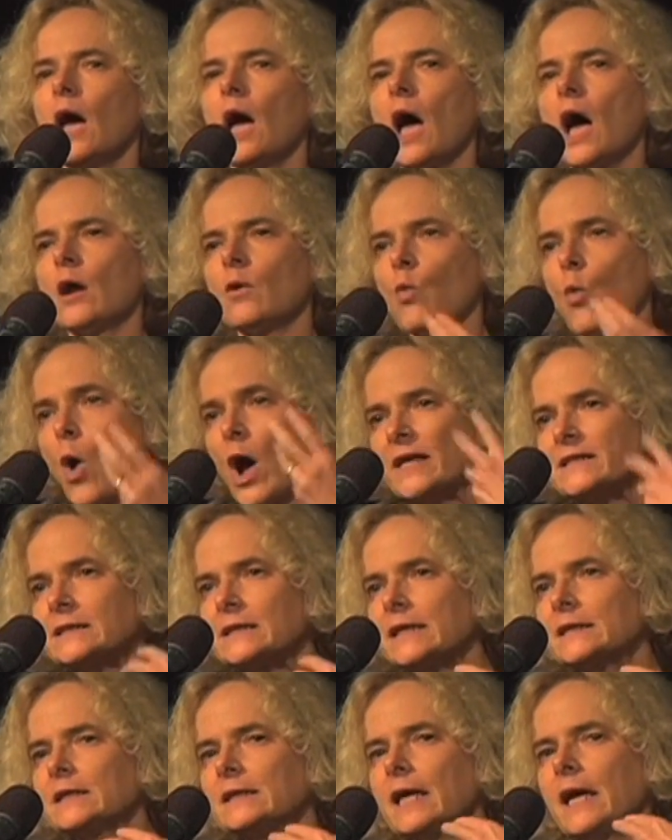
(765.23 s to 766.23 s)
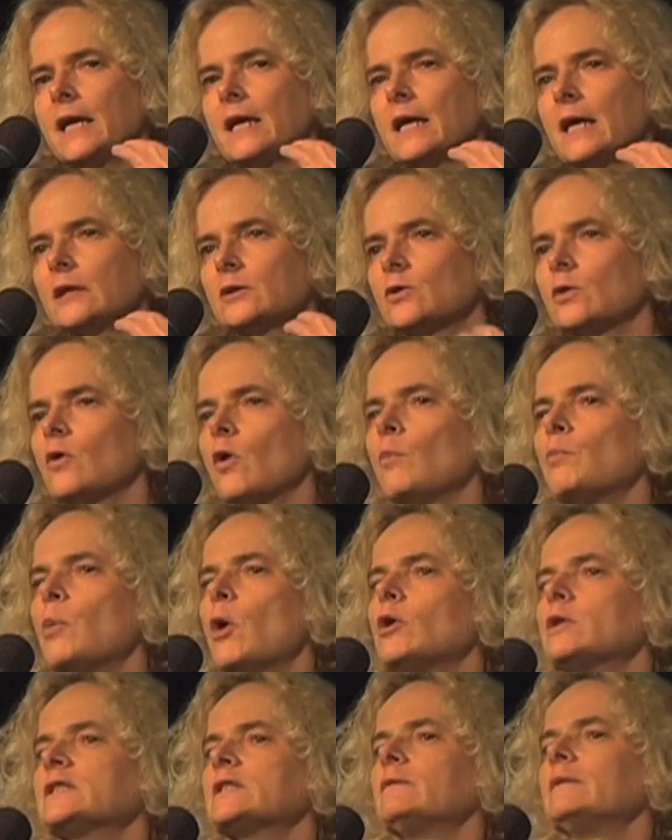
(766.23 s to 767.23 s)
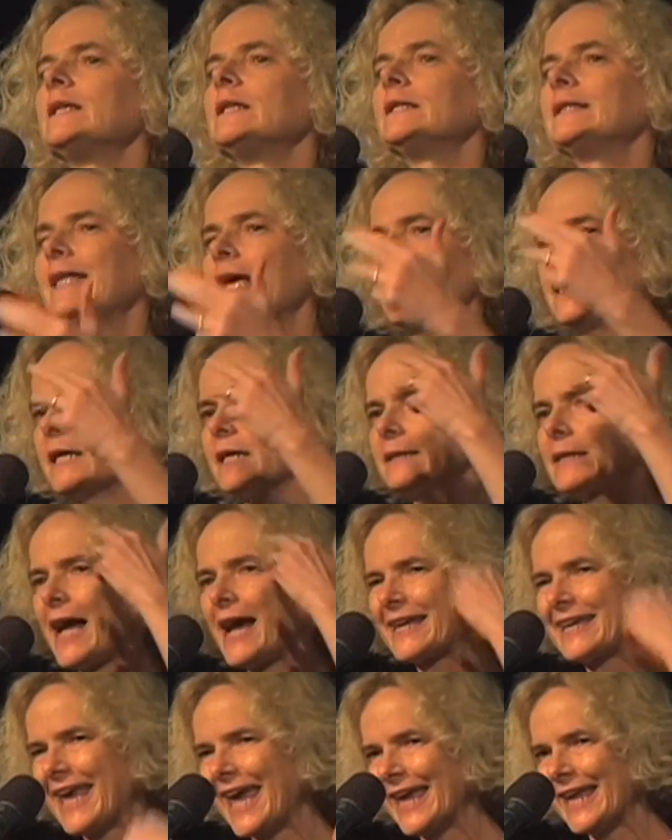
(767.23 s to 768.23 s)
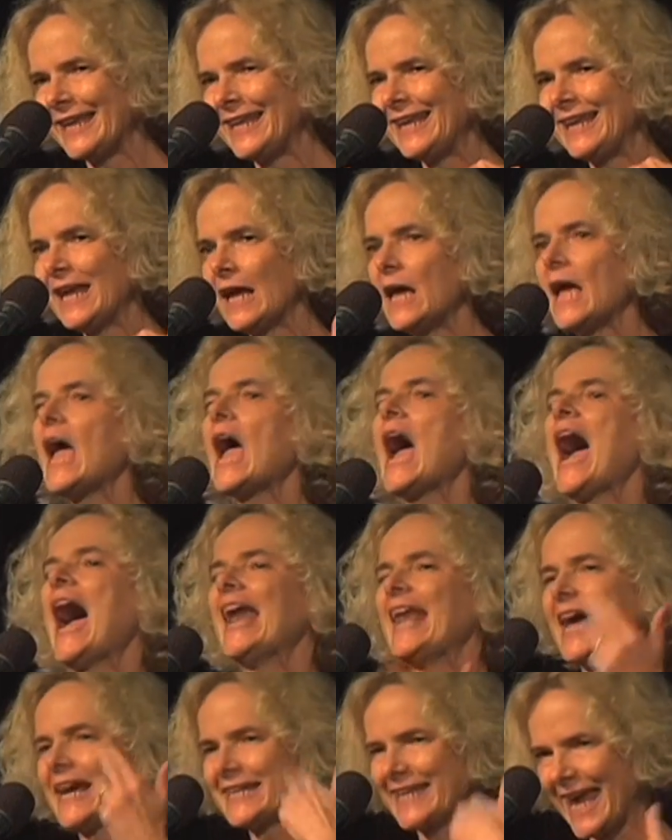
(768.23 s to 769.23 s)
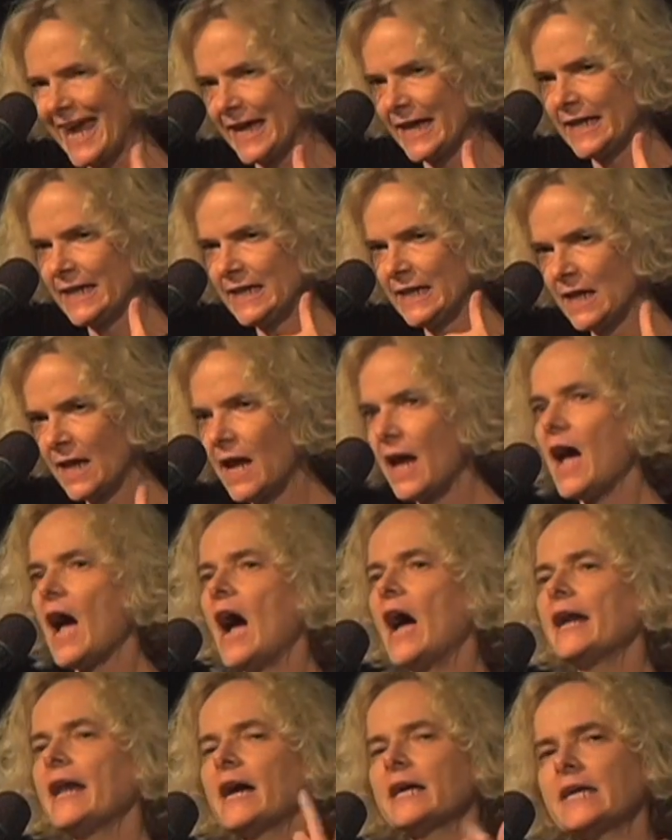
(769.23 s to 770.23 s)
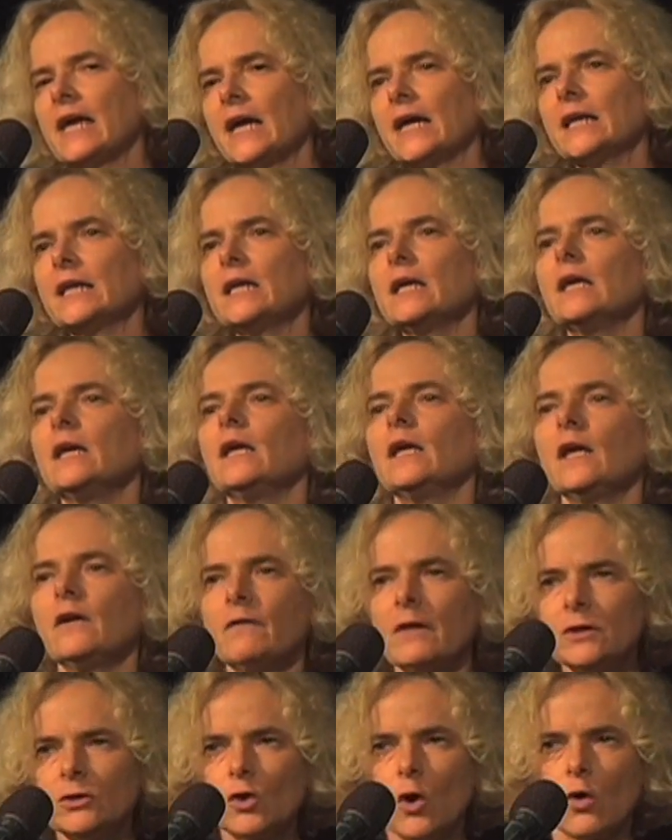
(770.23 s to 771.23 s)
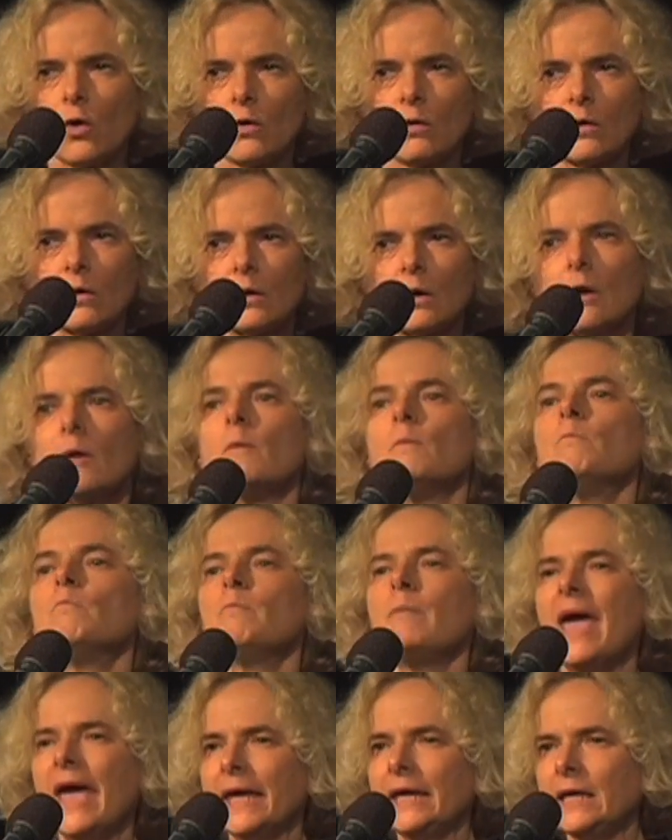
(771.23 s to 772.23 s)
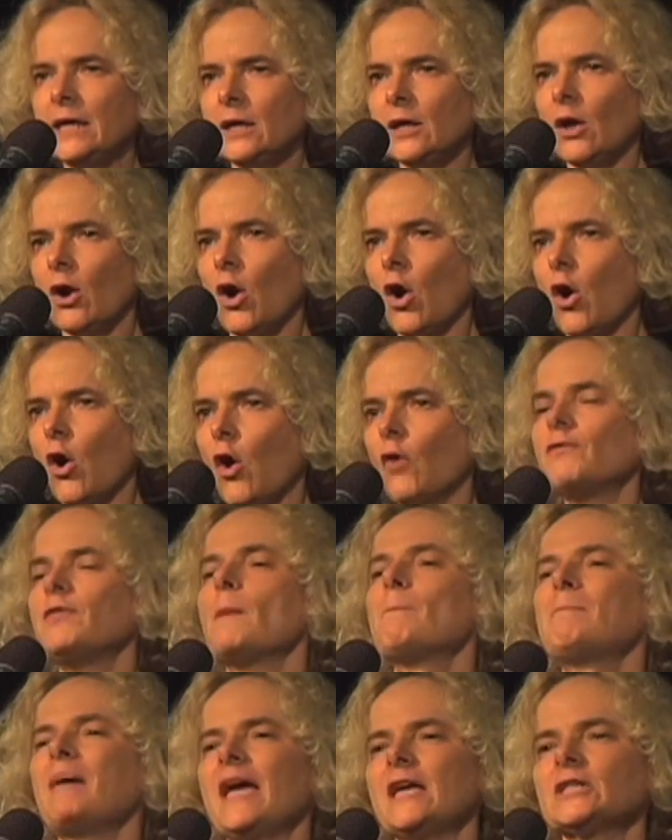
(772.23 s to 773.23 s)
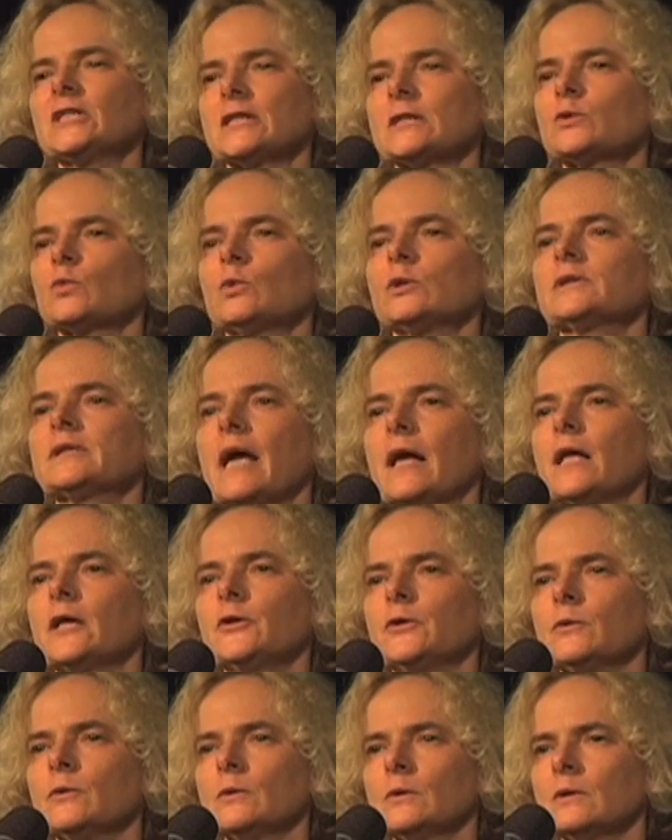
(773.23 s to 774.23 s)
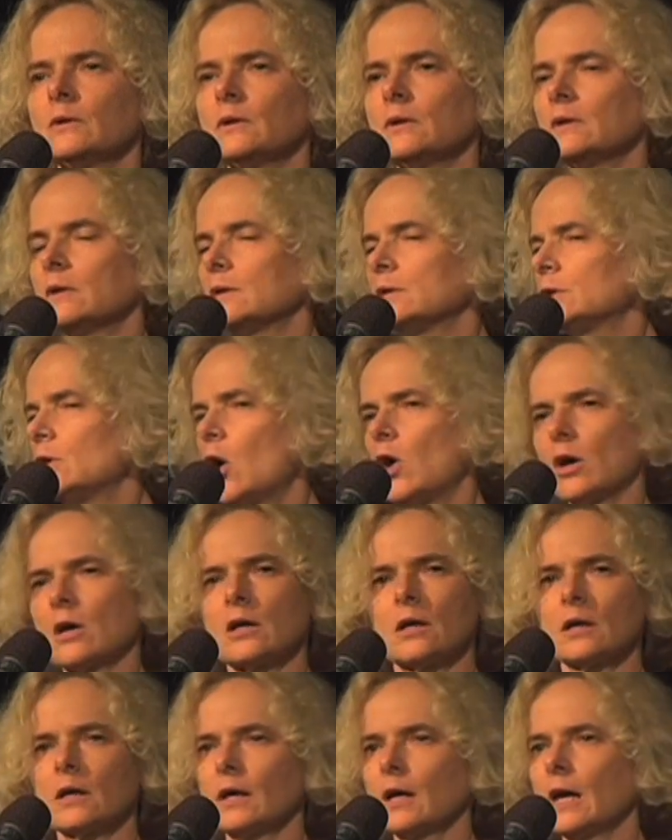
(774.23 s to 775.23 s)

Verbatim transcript: and once they take it, to compulsively take it again and again and again, even though many of the patients will tell you, Doc,